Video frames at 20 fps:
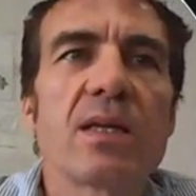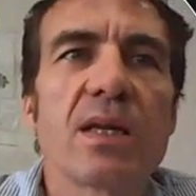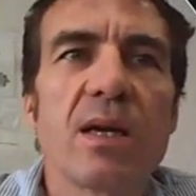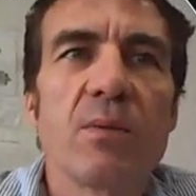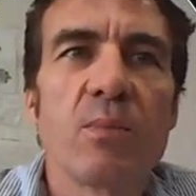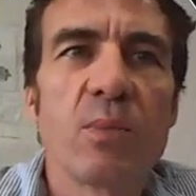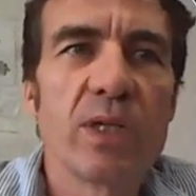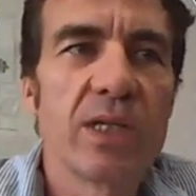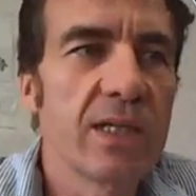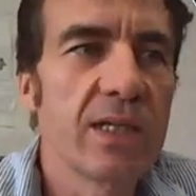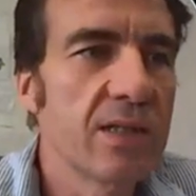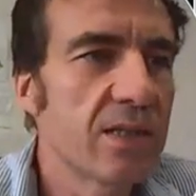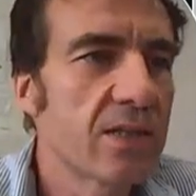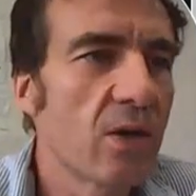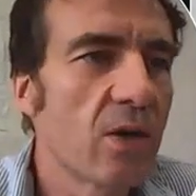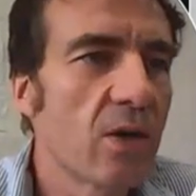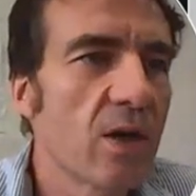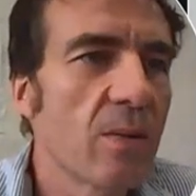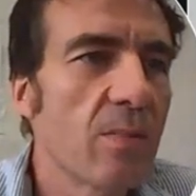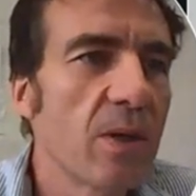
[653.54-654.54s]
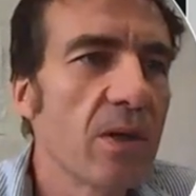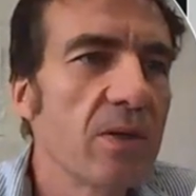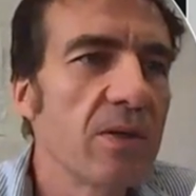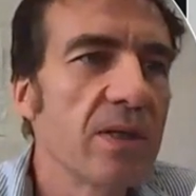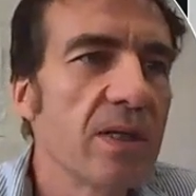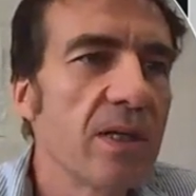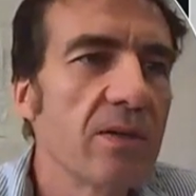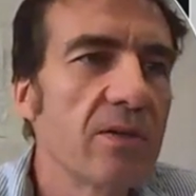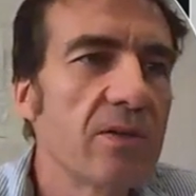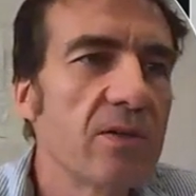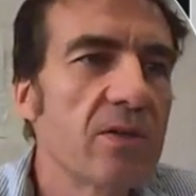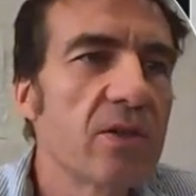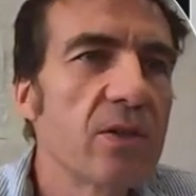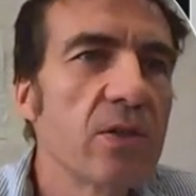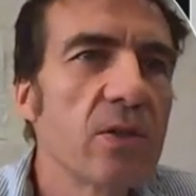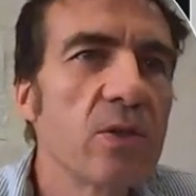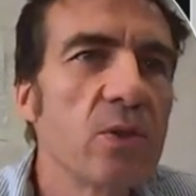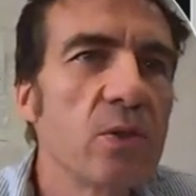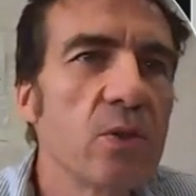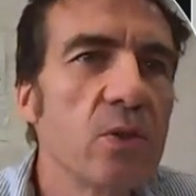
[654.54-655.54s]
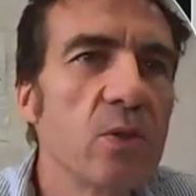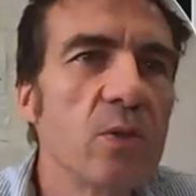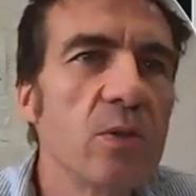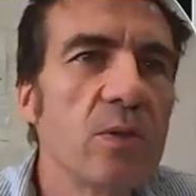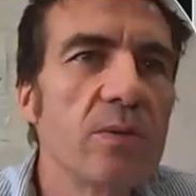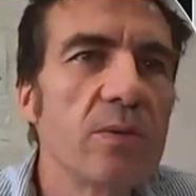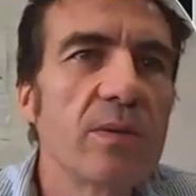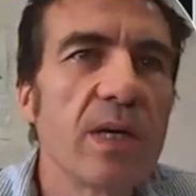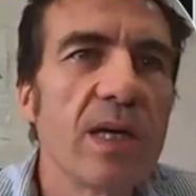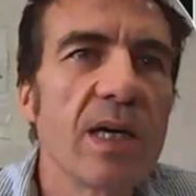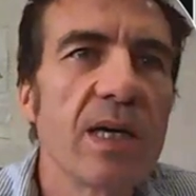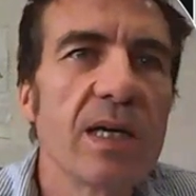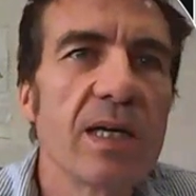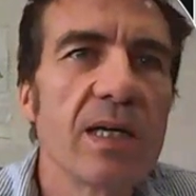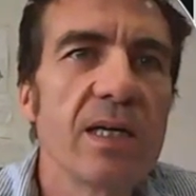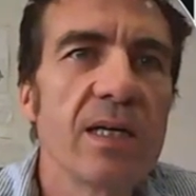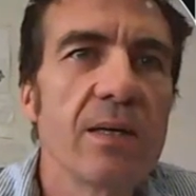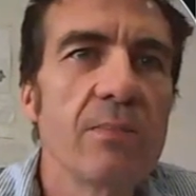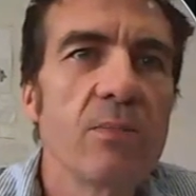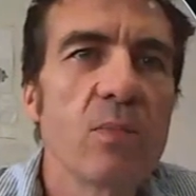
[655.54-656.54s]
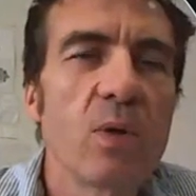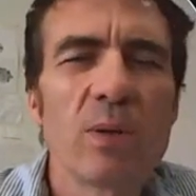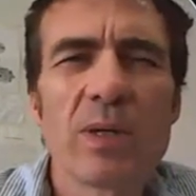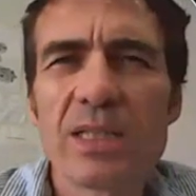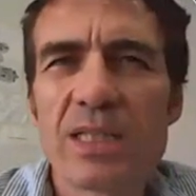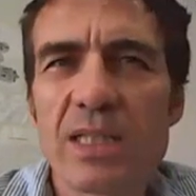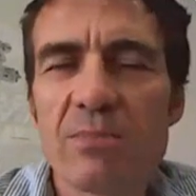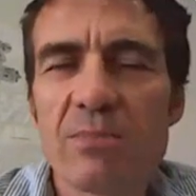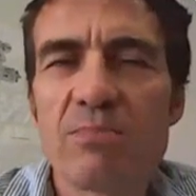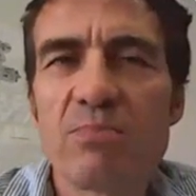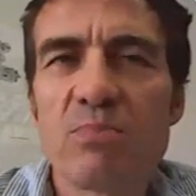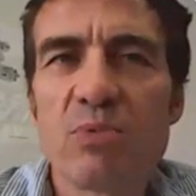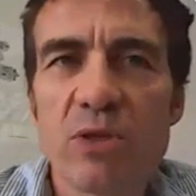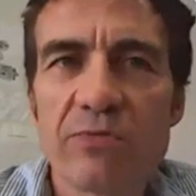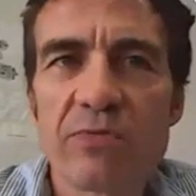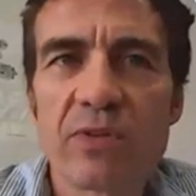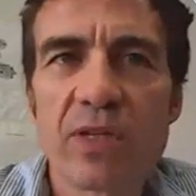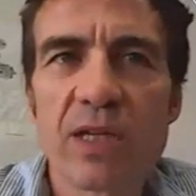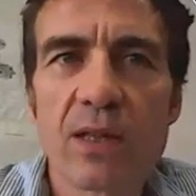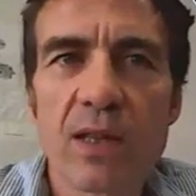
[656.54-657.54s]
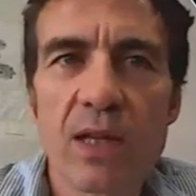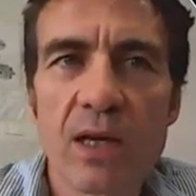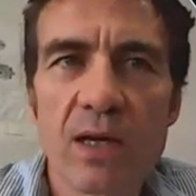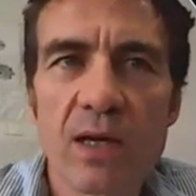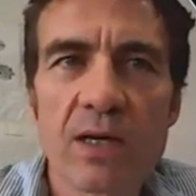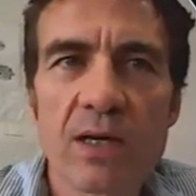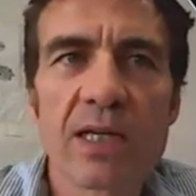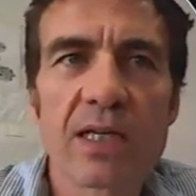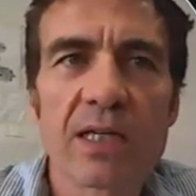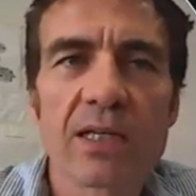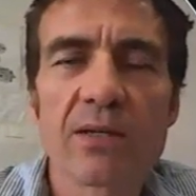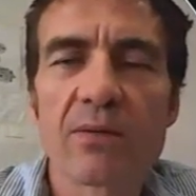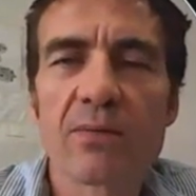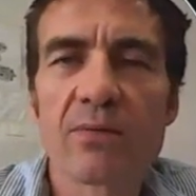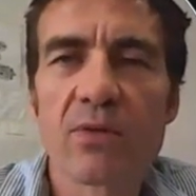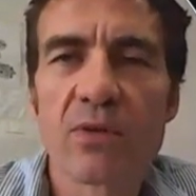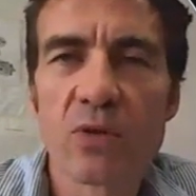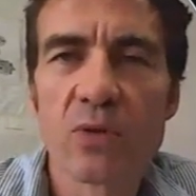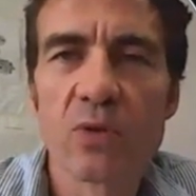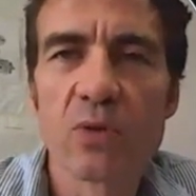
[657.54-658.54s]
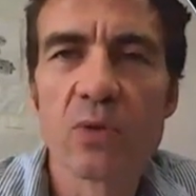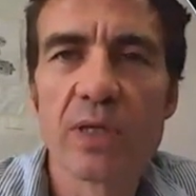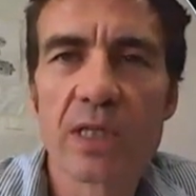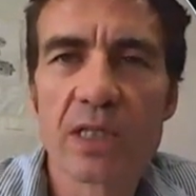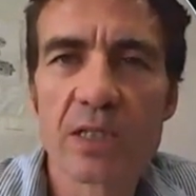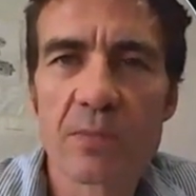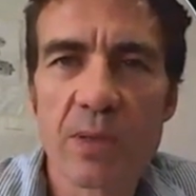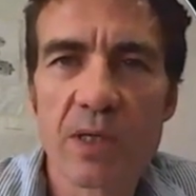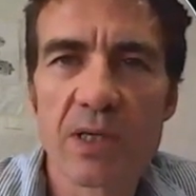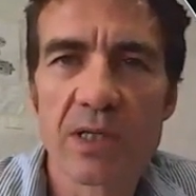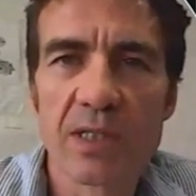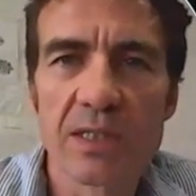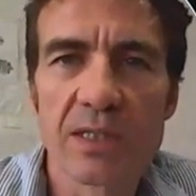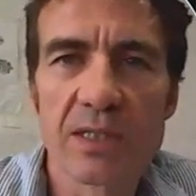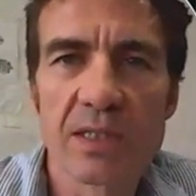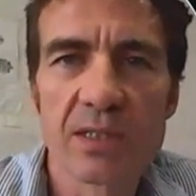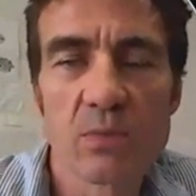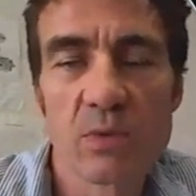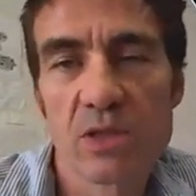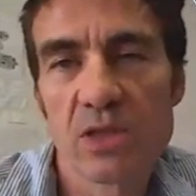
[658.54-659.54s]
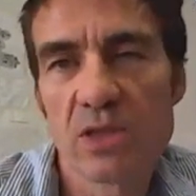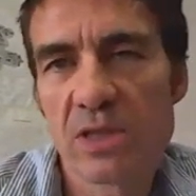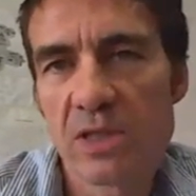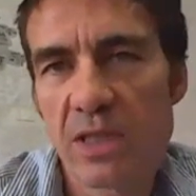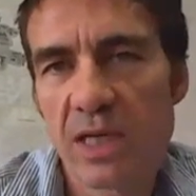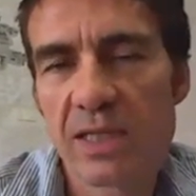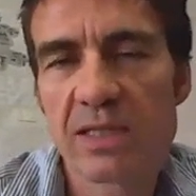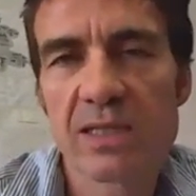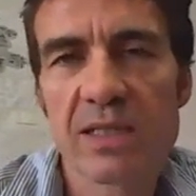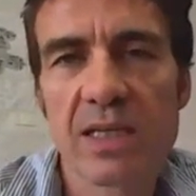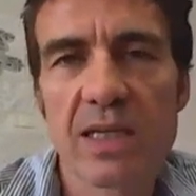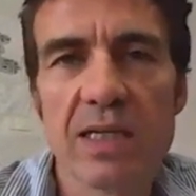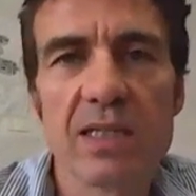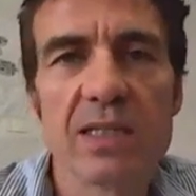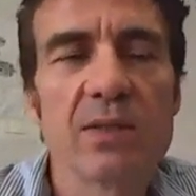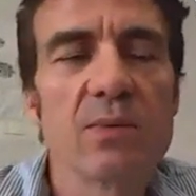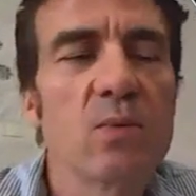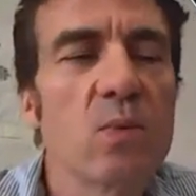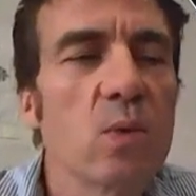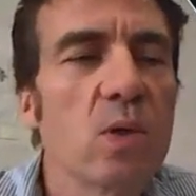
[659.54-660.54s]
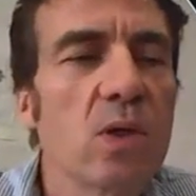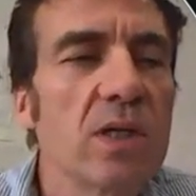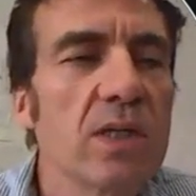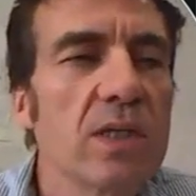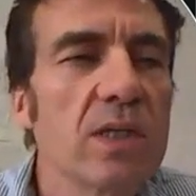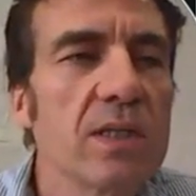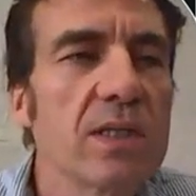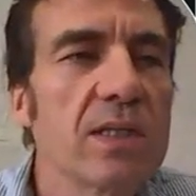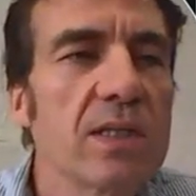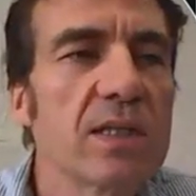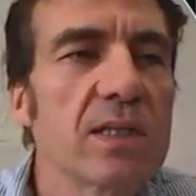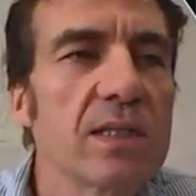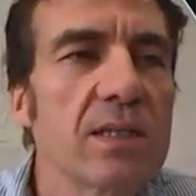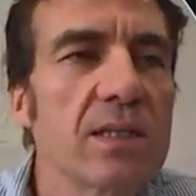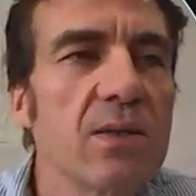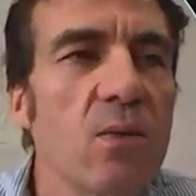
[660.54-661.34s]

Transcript: And we didn't talk about the other two. Well, I did briefly. Learning through experience, which I said was